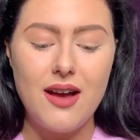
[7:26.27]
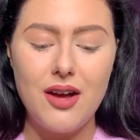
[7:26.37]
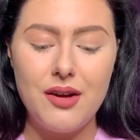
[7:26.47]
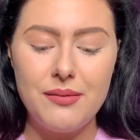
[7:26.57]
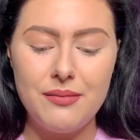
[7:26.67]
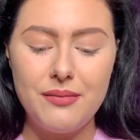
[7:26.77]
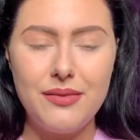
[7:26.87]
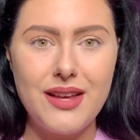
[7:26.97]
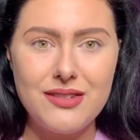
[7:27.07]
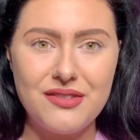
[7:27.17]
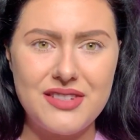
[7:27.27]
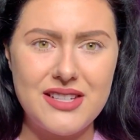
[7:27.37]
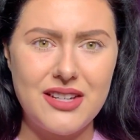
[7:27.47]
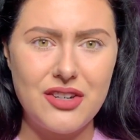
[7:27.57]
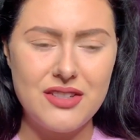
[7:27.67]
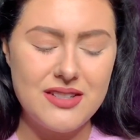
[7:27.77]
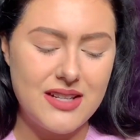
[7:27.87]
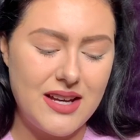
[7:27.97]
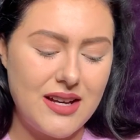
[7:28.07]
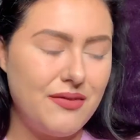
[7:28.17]
That's obviously good, isn't
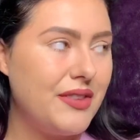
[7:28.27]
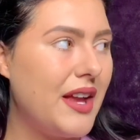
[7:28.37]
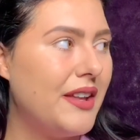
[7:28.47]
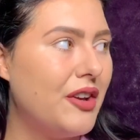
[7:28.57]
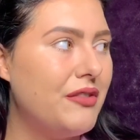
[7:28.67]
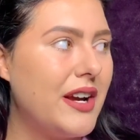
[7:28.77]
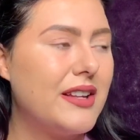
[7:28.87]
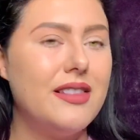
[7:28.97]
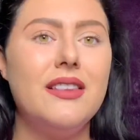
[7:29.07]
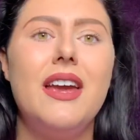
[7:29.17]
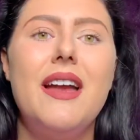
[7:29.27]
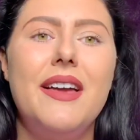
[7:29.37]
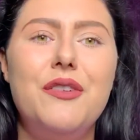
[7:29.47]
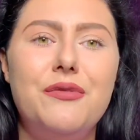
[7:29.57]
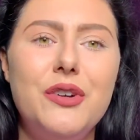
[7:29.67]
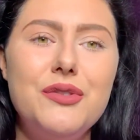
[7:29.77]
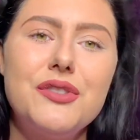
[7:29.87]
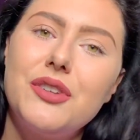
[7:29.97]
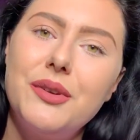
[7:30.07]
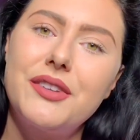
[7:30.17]
it? And I reckon it feels
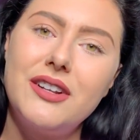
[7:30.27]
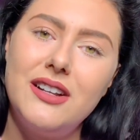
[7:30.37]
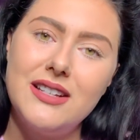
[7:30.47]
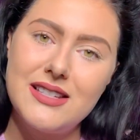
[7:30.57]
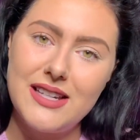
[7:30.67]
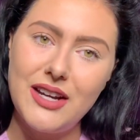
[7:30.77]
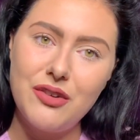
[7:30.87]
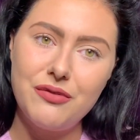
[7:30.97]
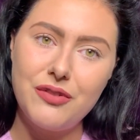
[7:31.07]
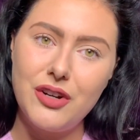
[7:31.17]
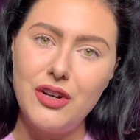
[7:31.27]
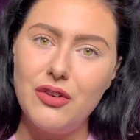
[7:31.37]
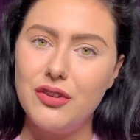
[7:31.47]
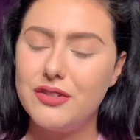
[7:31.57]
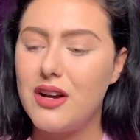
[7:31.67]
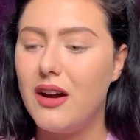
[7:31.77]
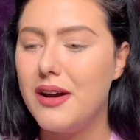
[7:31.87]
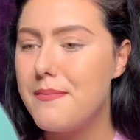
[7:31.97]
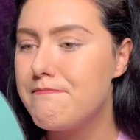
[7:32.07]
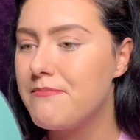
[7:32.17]
as though it's gonna like stay on for a long
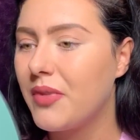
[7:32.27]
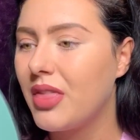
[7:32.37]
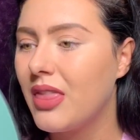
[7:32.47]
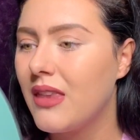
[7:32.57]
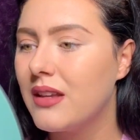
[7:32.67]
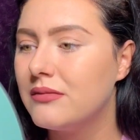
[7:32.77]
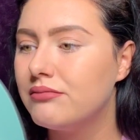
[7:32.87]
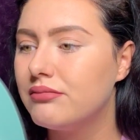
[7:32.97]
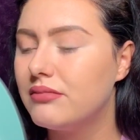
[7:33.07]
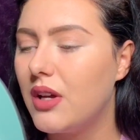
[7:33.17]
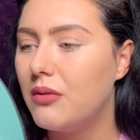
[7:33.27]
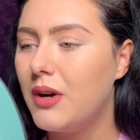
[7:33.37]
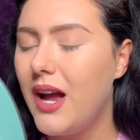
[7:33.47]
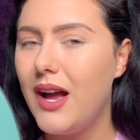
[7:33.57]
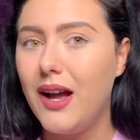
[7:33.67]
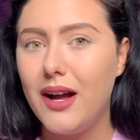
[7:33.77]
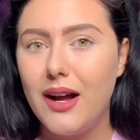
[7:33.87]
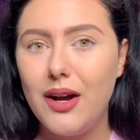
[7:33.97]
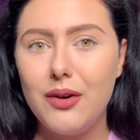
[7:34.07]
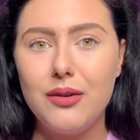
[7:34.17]
time.
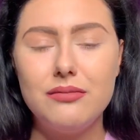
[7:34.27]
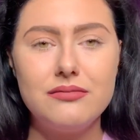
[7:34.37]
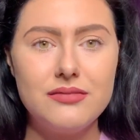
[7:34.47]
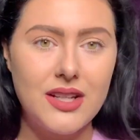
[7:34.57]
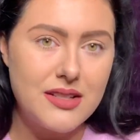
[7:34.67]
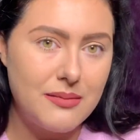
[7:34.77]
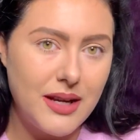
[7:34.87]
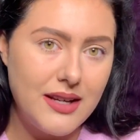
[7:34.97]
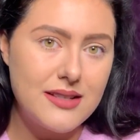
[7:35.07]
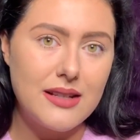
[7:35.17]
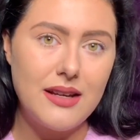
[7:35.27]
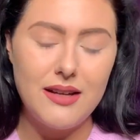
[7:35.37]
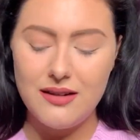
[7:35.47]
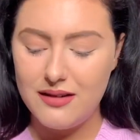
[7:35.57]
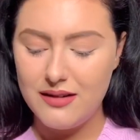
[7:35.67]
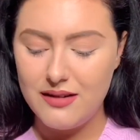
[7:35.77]
Wow, that's amazing.